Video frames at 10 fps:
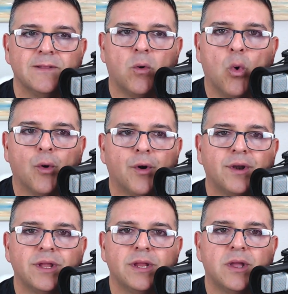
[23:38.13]

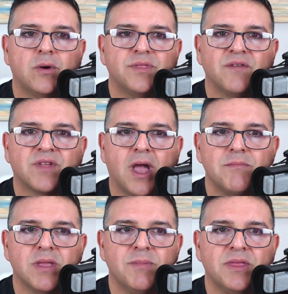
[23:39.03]
or you know they've
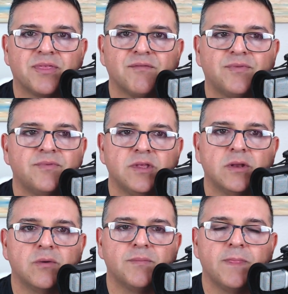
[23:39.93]
got maybe
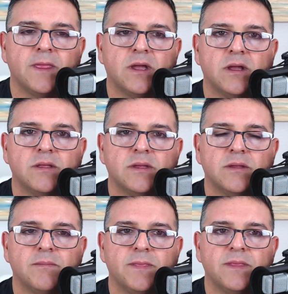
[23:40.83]
you know uh,
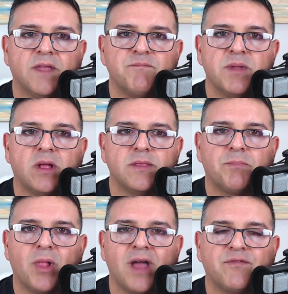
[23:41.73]
they've been on the
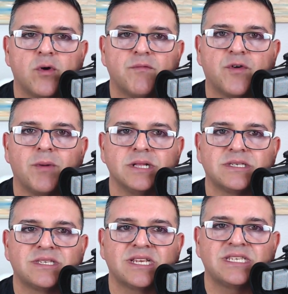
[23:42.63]
platform for about
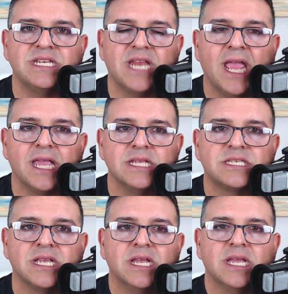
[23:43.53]
60
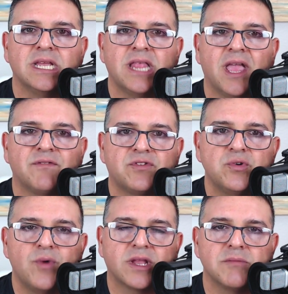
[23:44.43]
days and they have
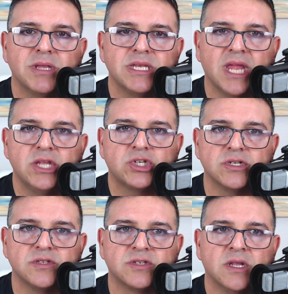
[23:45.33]
two
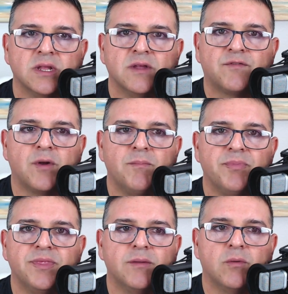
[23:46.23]
recommendations
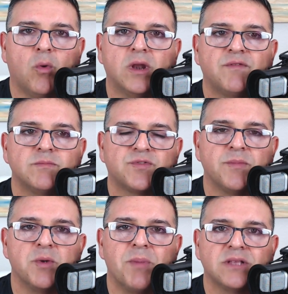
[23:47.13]
from one of them's
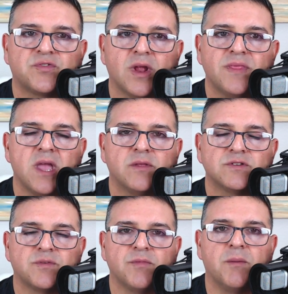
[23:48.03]
from their best friend the
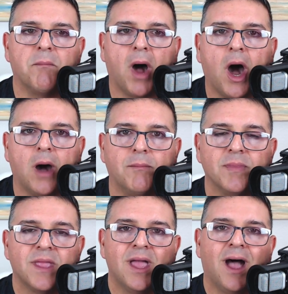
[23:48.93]
other's from their mom
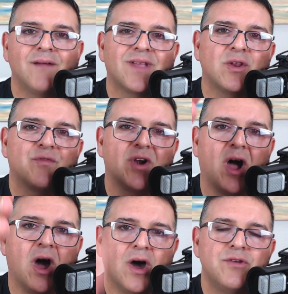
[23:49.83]
I've got over
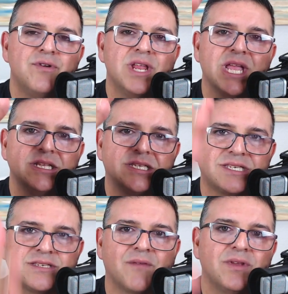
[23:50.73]

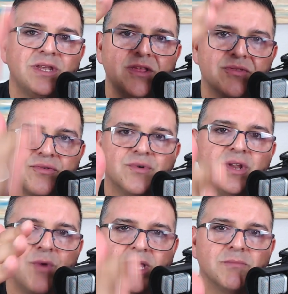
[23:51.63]

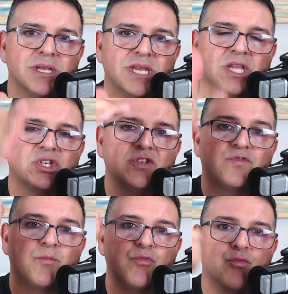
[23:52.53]
173 recommendations
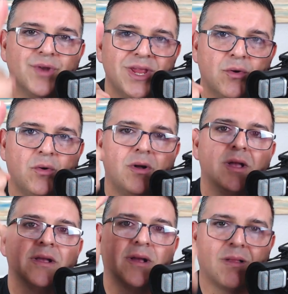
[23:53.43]
from real
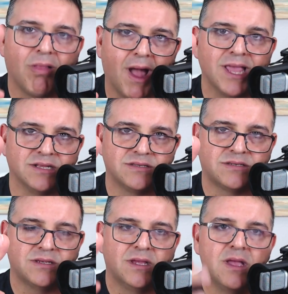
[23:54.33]

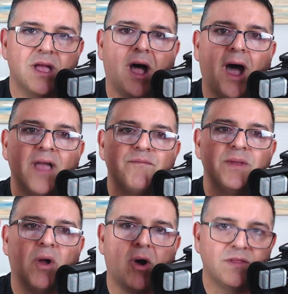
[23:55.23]
clients. I've
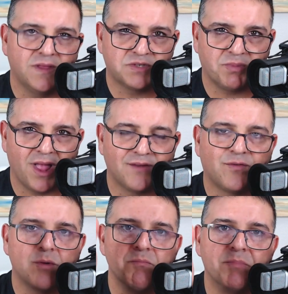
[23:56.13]
been on this
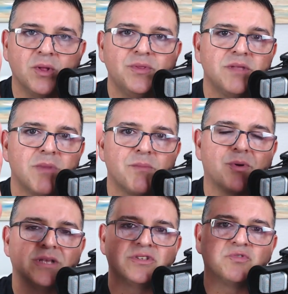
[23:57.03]
platform building my
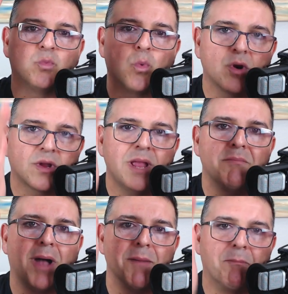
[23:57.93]
presence,
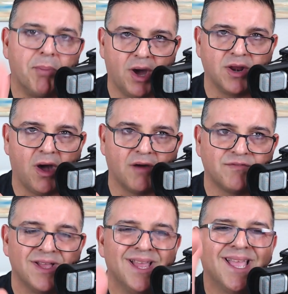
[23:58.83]
working my butt
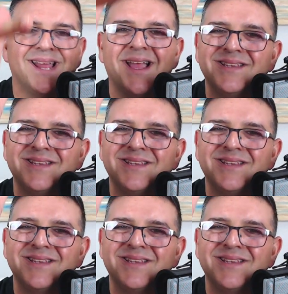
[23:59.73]
off, and I